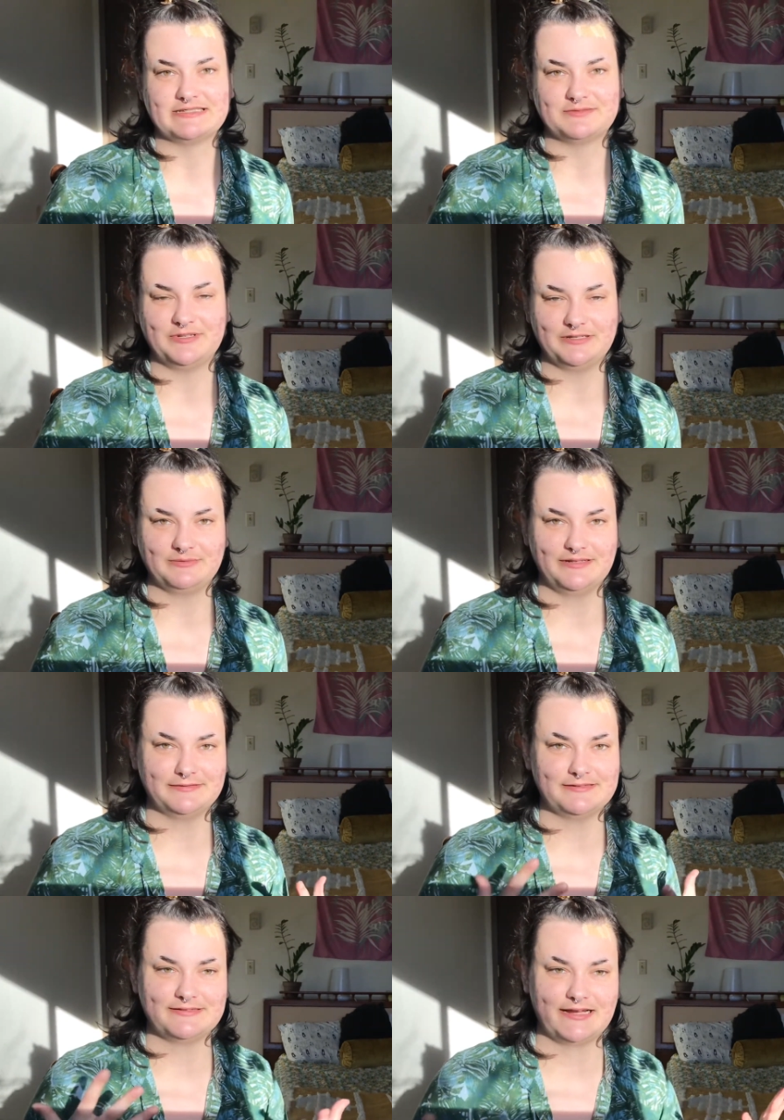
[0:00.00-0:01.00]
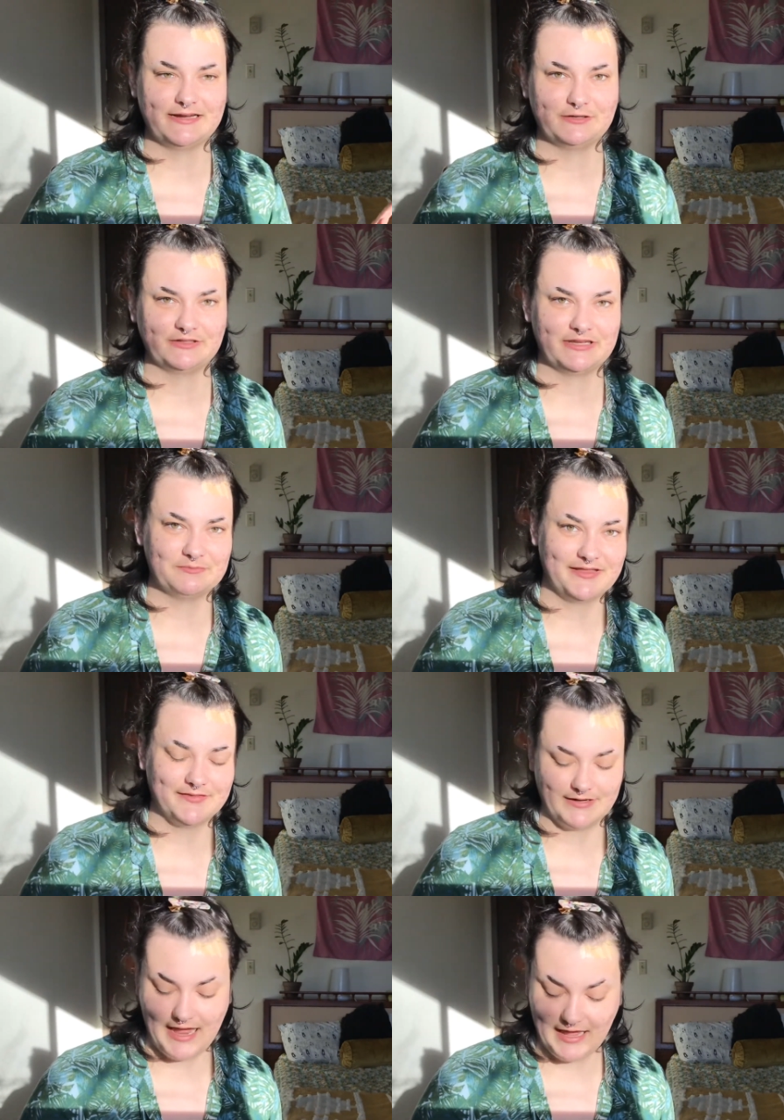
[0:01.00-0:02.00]
We don't need an entire like month and
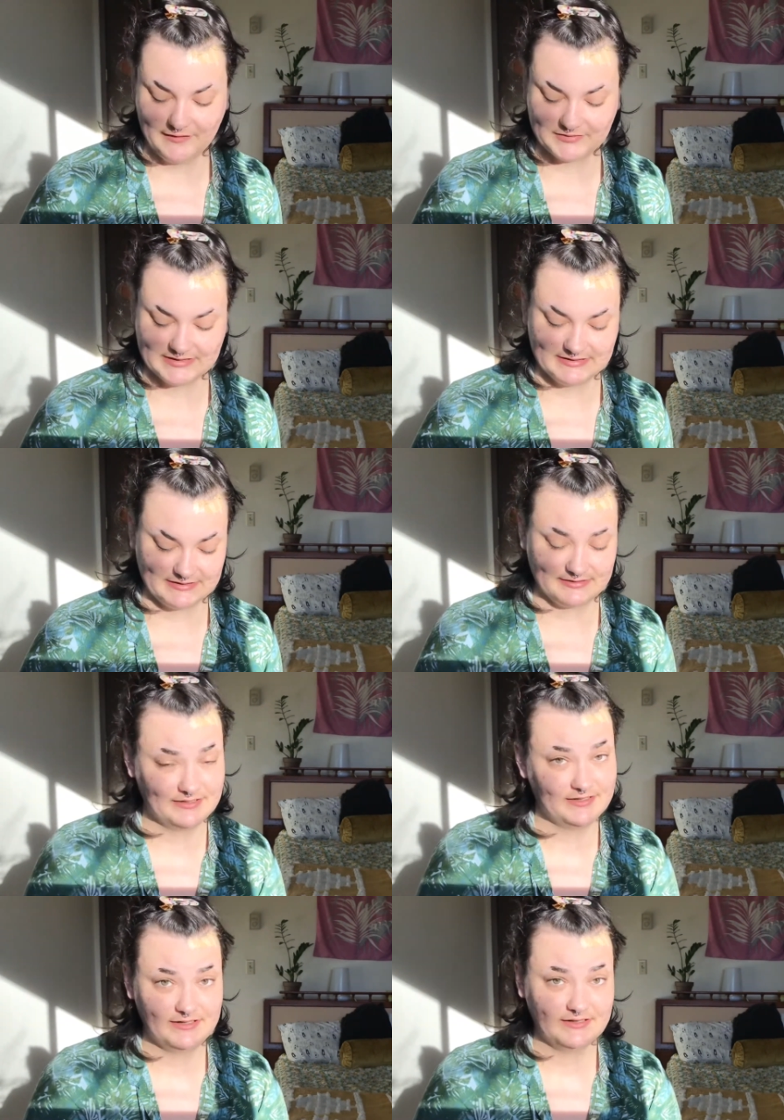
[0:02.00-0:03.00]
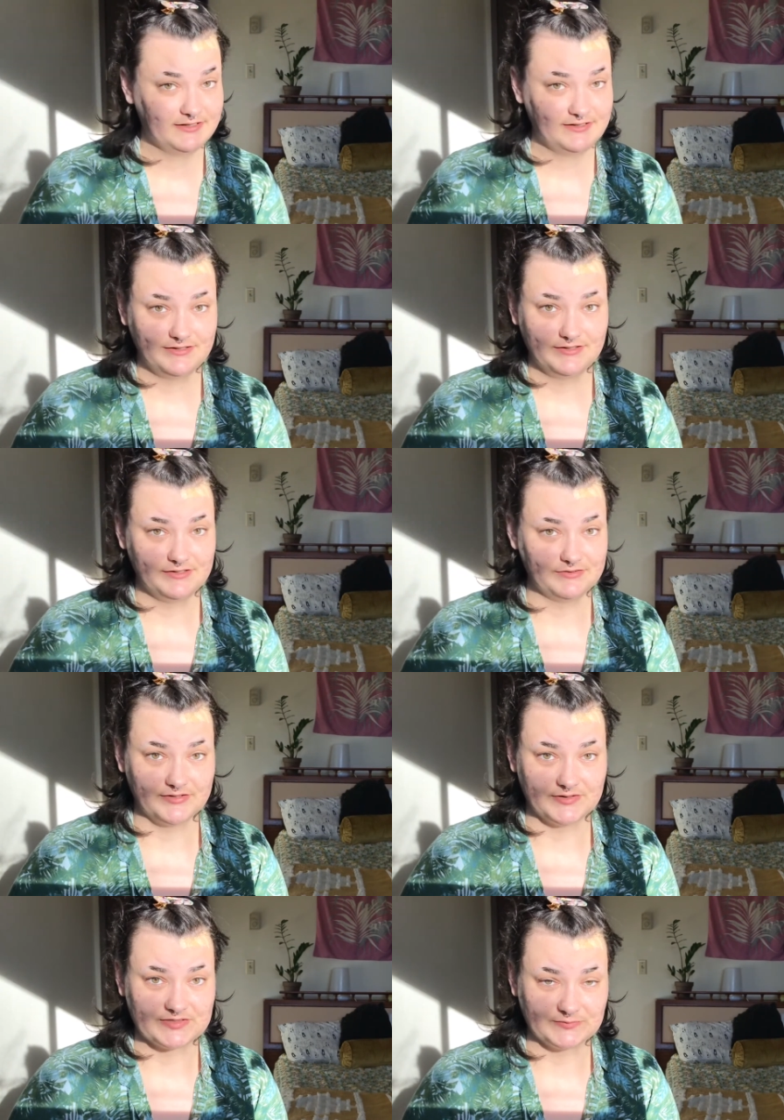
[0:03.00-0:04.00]
a half because you know
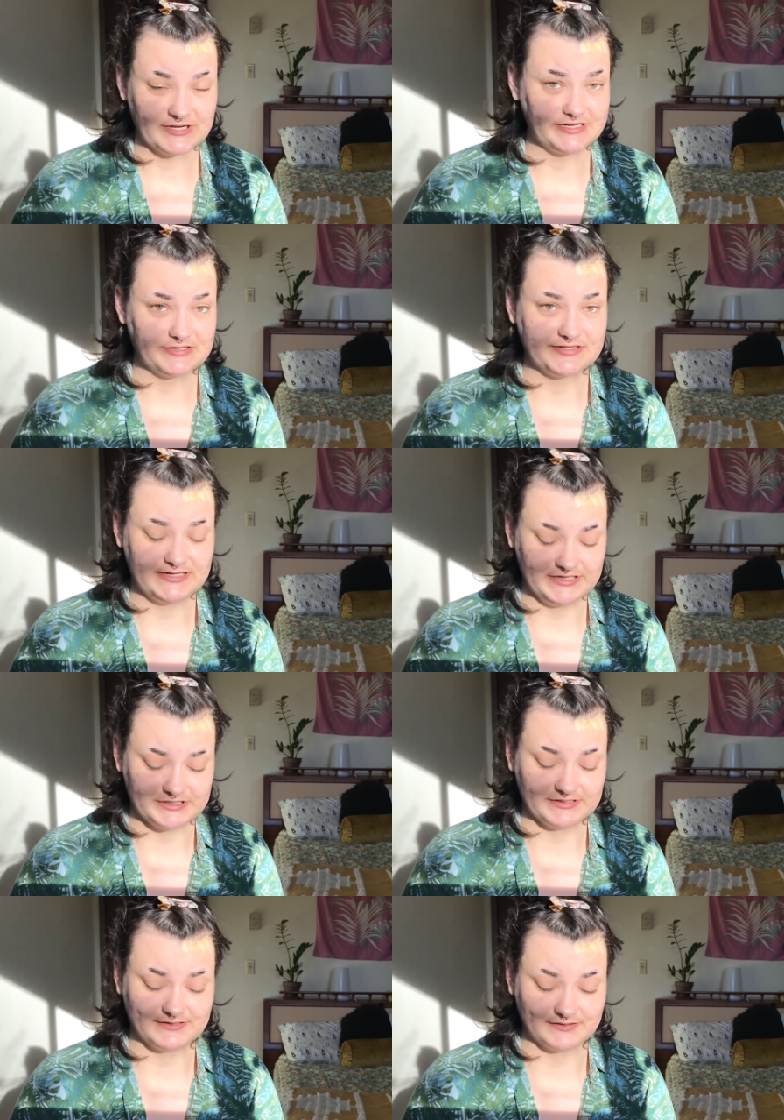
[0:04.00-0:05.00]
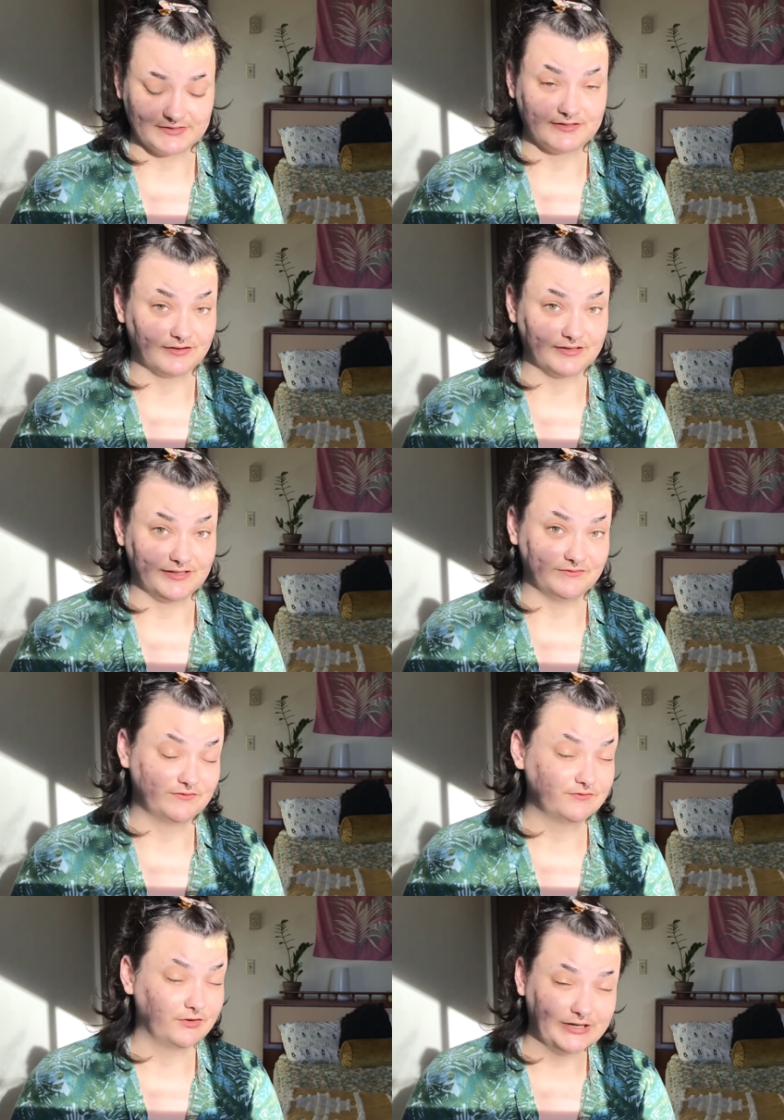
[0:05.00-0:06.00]
some radio stations are starting in
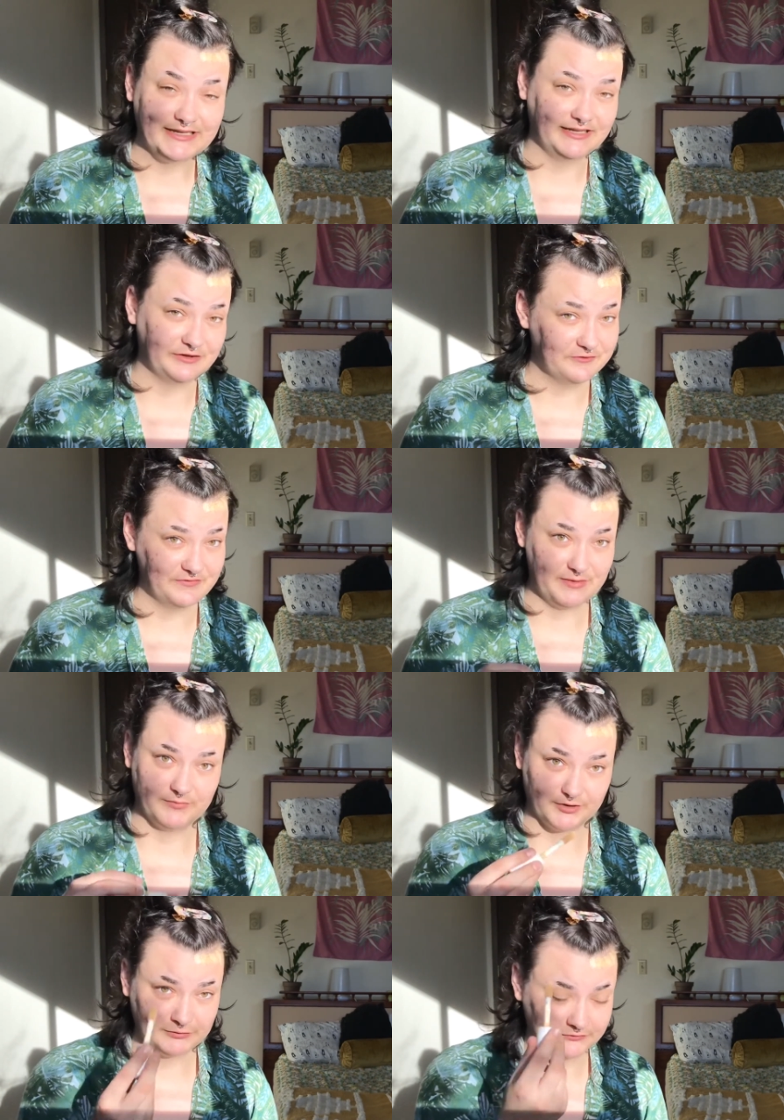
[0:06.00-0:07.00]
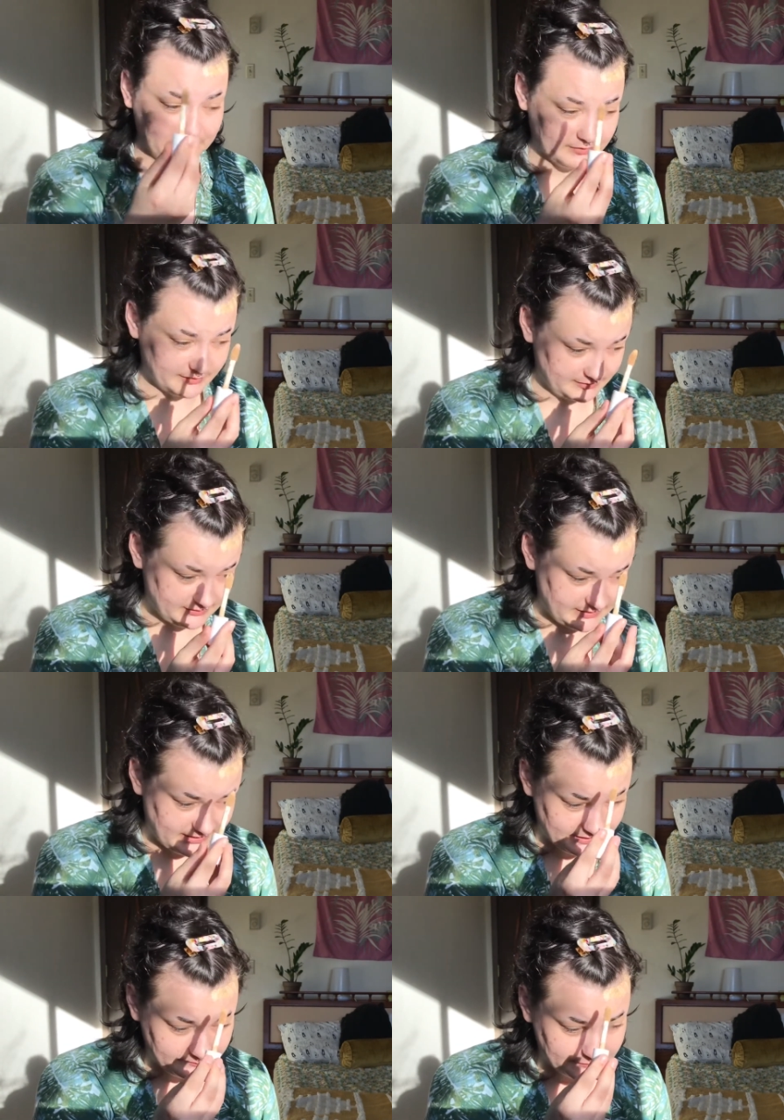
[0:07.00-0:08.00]
freaking November before
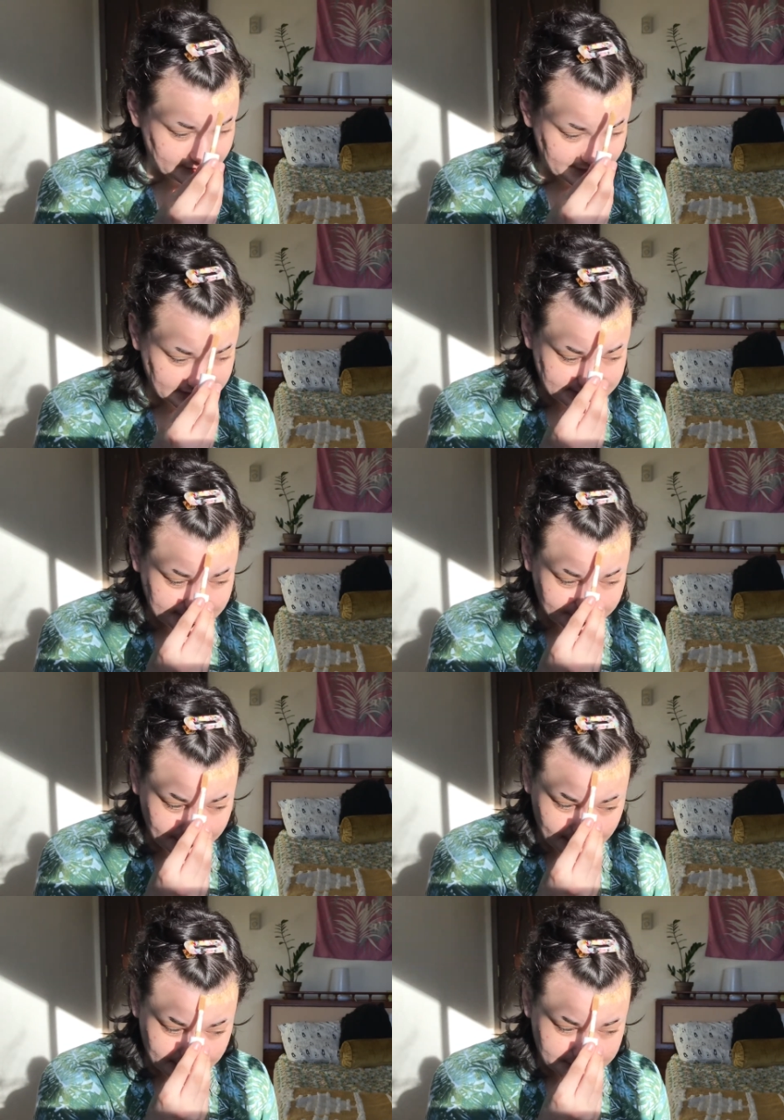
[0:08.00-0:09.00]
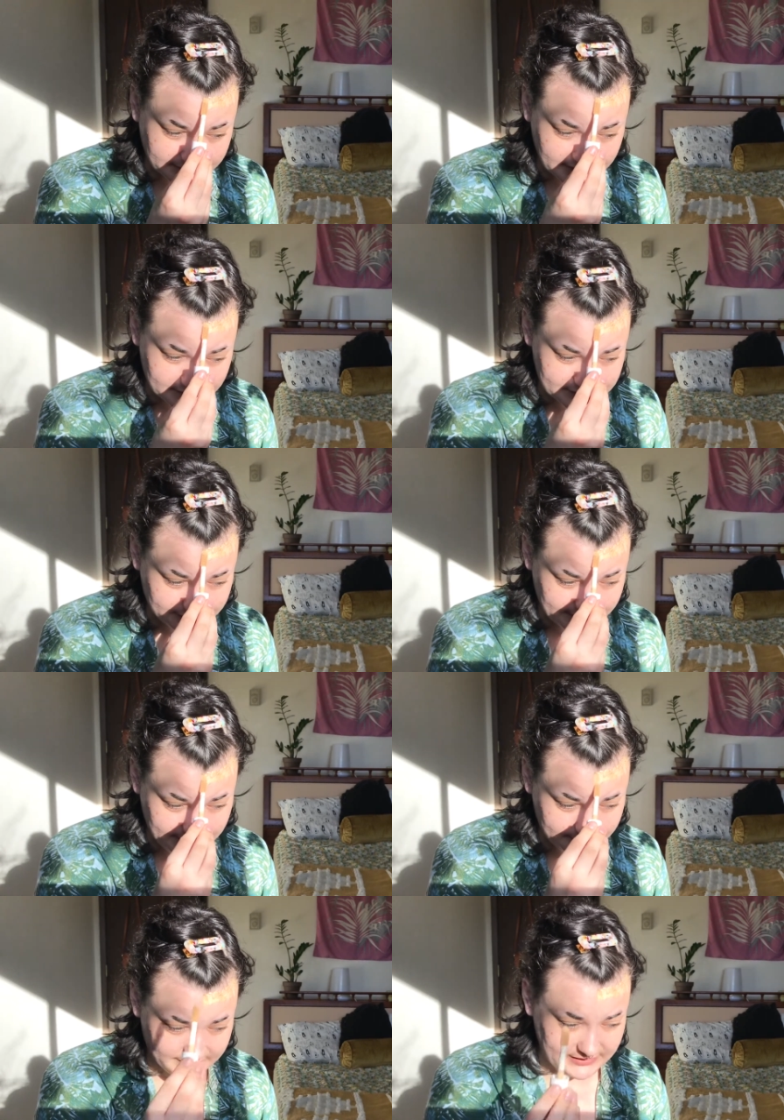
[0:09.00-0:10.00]
um, Thanksgiving actually comes around.